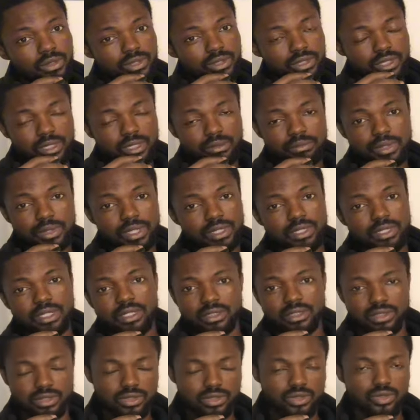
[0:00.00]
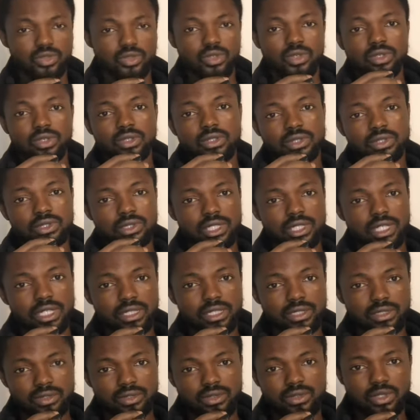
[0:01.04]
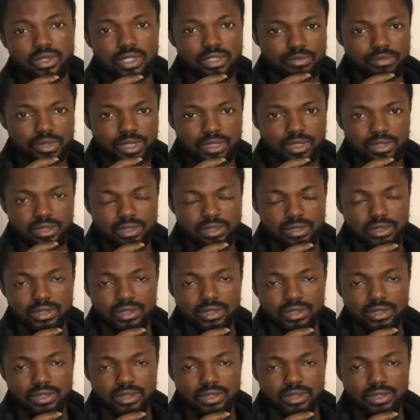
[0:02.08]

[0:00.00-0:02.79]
want to say a big thank you to all you guys who have been,